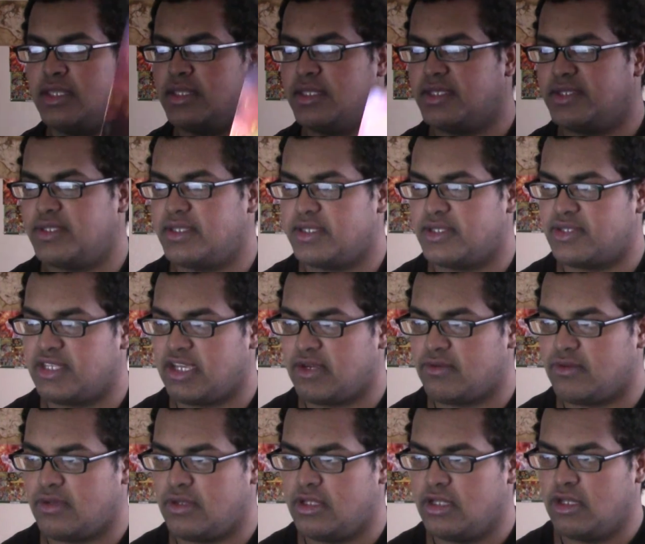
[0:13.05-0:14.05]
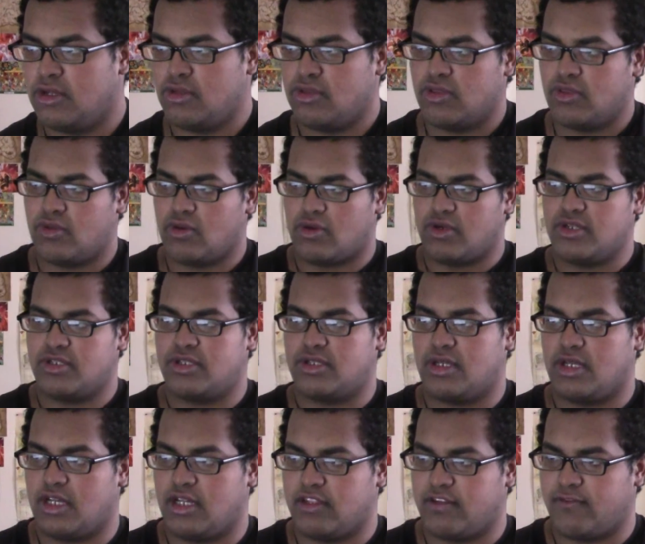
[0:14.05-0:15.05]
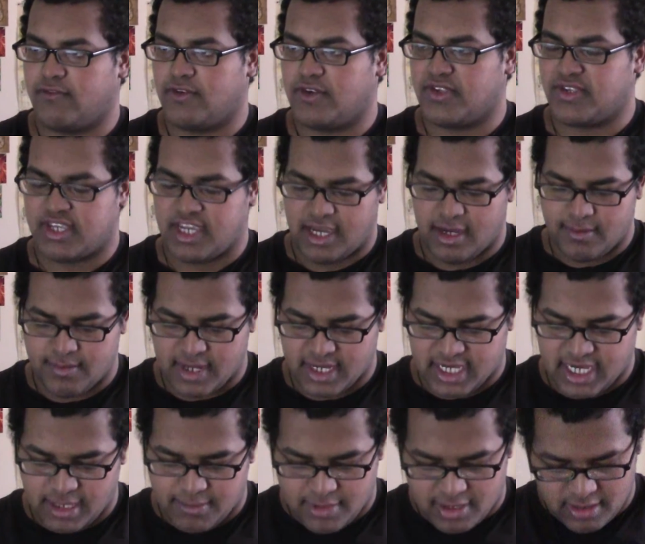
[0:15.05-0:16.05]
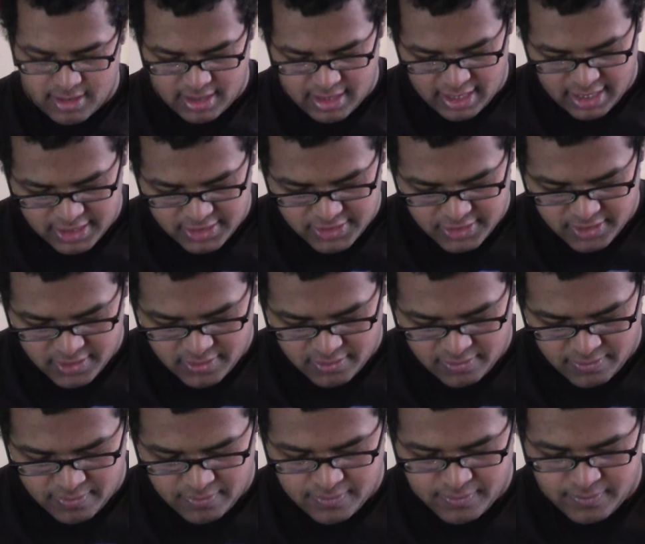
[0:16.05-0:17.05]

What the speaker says: This is a sequel towards the first game that came out last year.